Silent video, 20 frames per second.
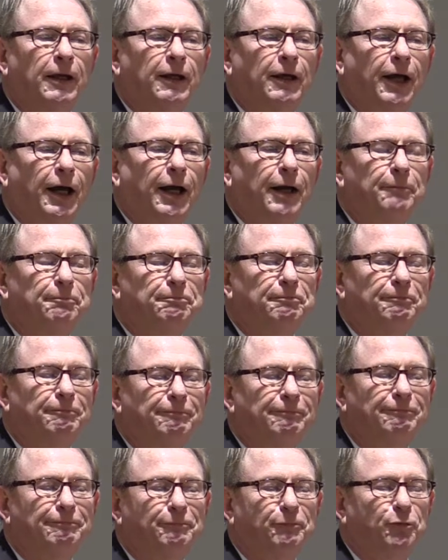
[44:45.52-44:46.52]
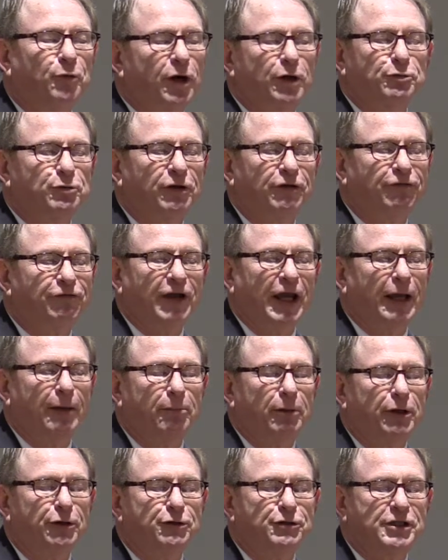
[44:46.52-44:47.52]
I worked with a
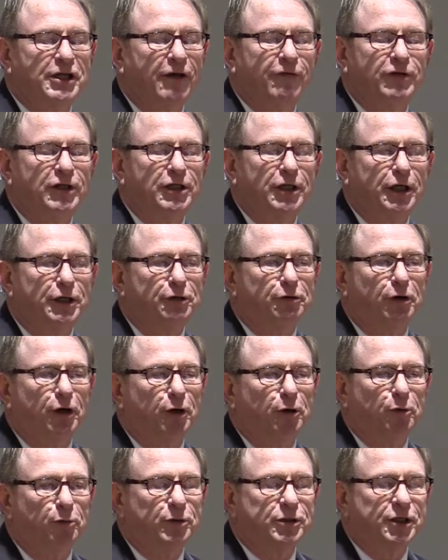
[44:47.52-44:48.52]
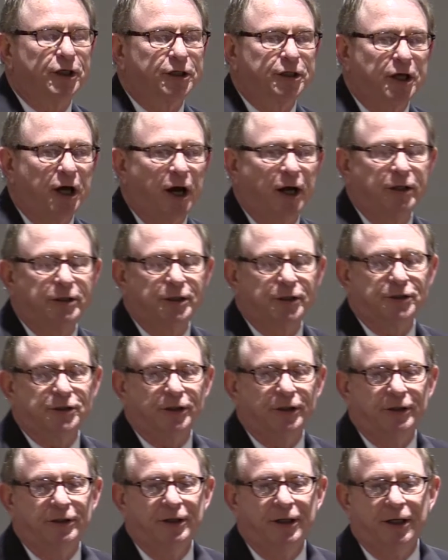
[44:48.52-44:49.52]
family whose 17-year-old was unconscious
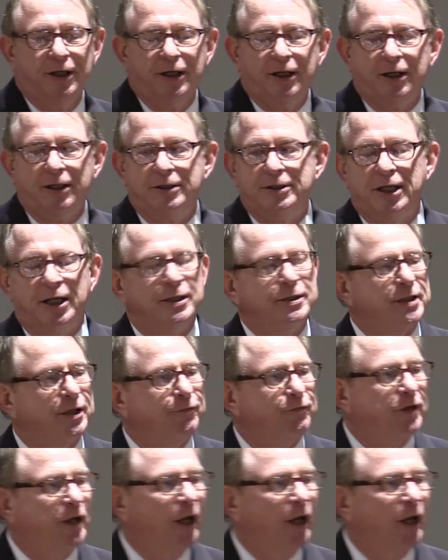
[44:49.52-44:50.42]
in intensive